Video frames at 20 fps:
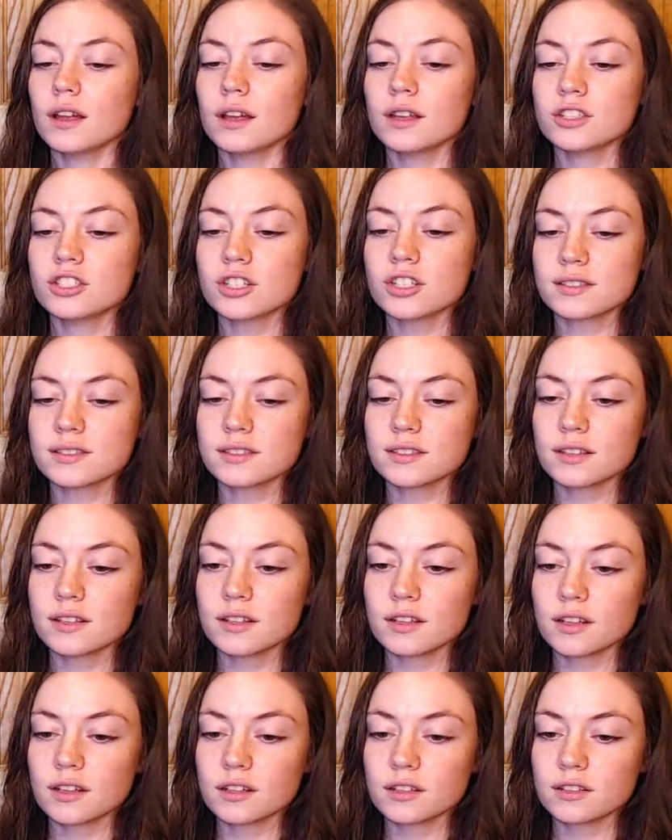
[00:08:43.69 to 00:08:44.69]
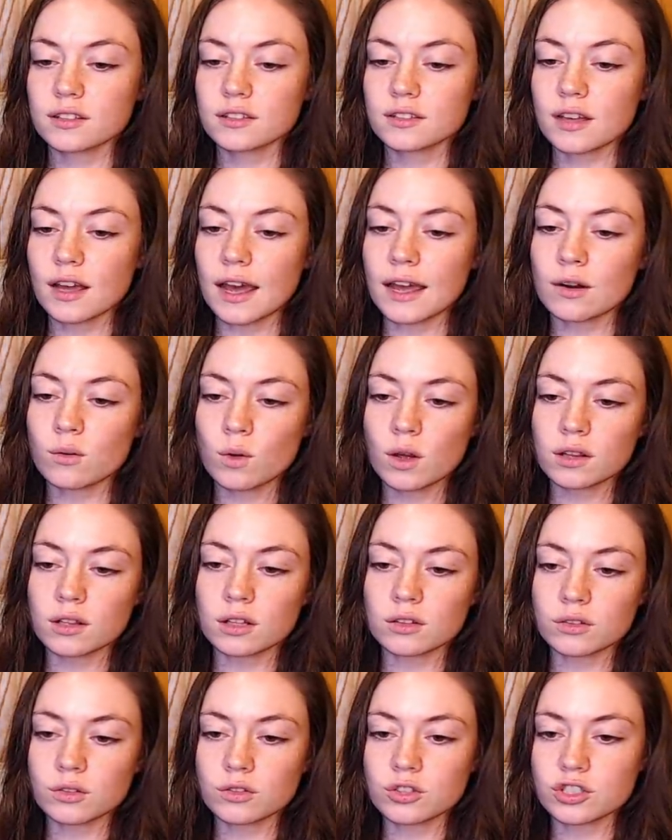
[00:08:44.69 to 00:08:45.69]
Just, I don't want
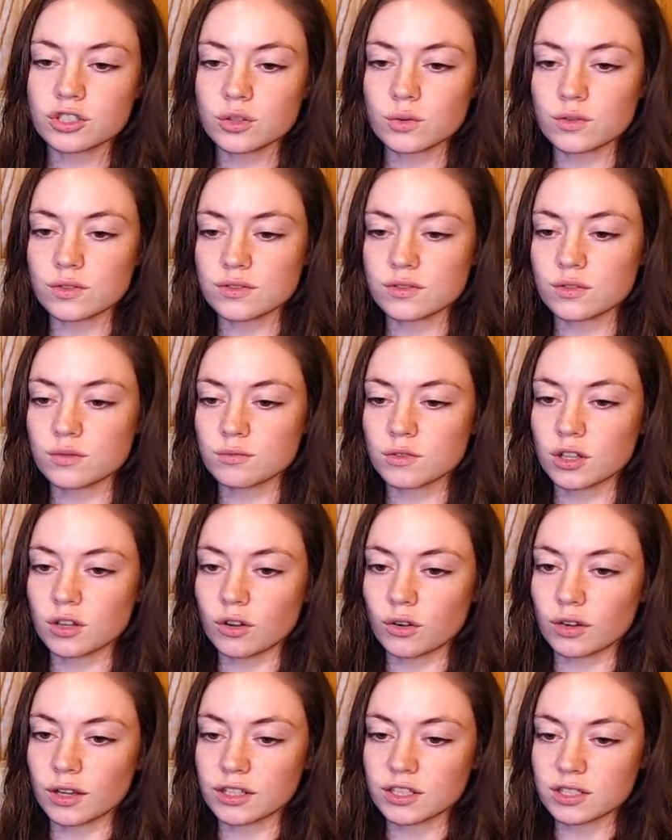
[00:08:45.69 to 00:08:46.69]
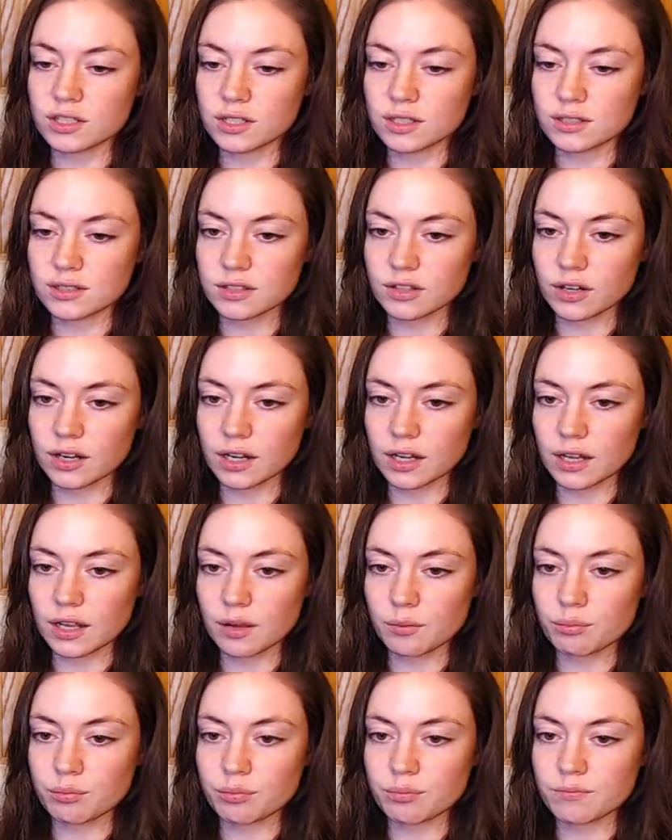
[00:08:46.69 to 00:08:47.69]
Lelouch to assume, you know, like, just because they're gonna
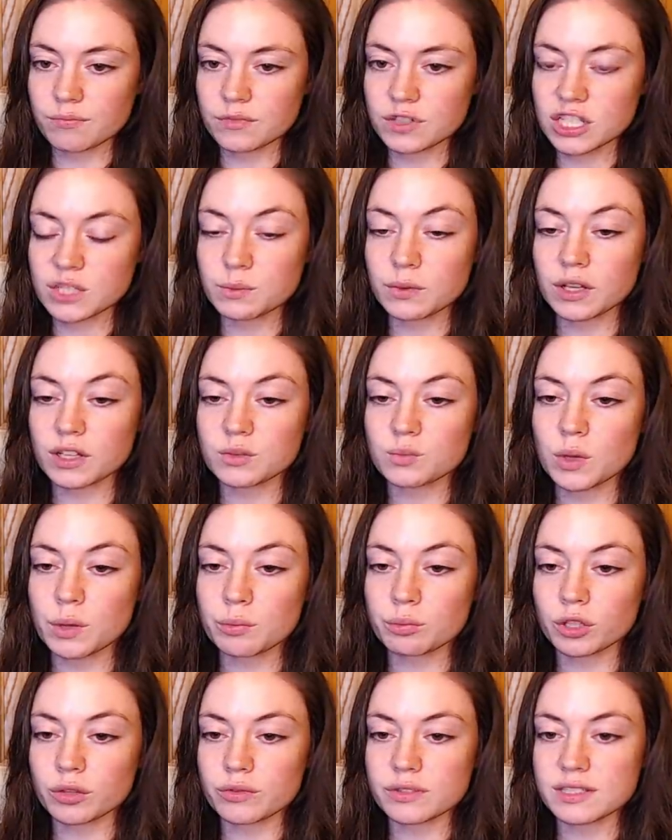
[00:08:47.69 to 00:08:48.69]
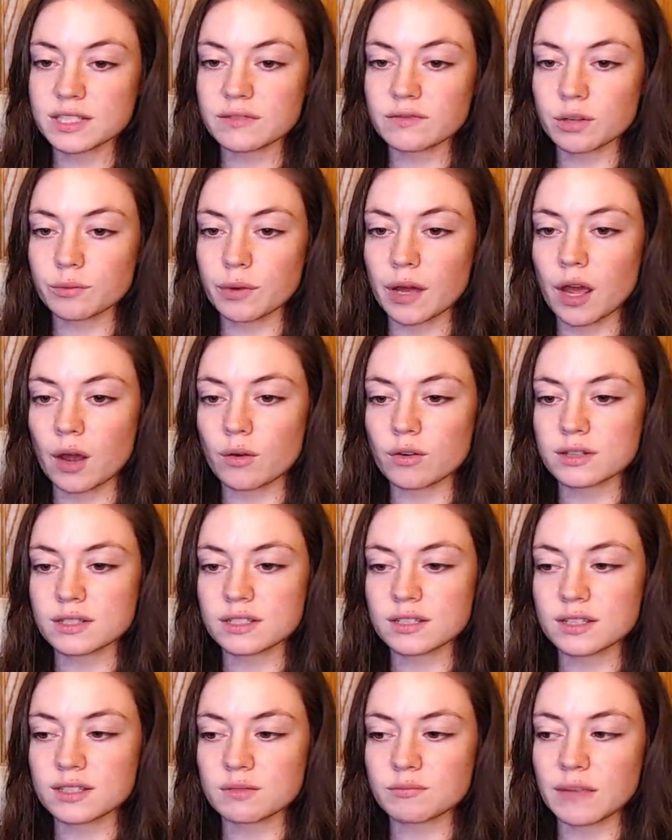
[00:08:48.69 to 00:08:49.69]
get, just because people are receiving powers, it
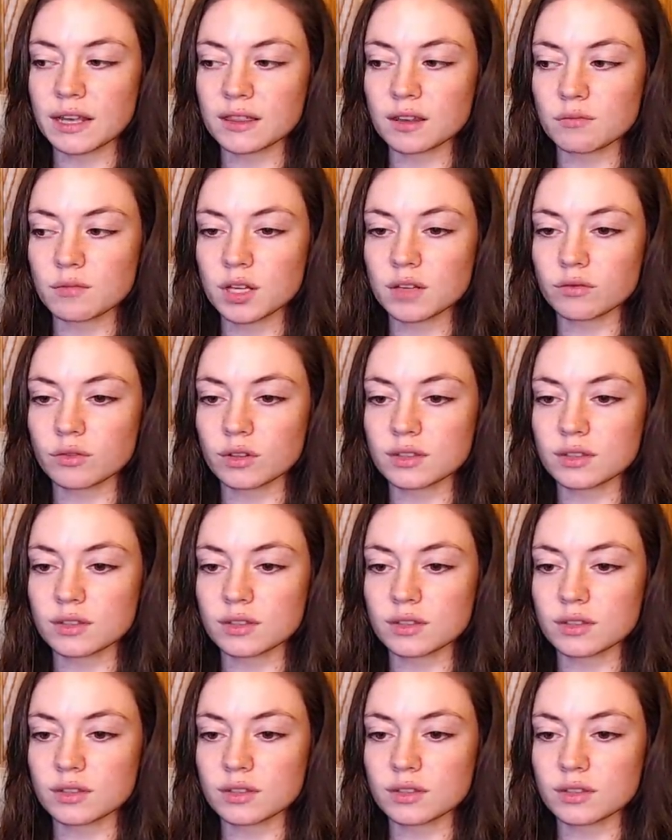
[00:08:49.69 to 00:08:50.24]
doesn't make them evil.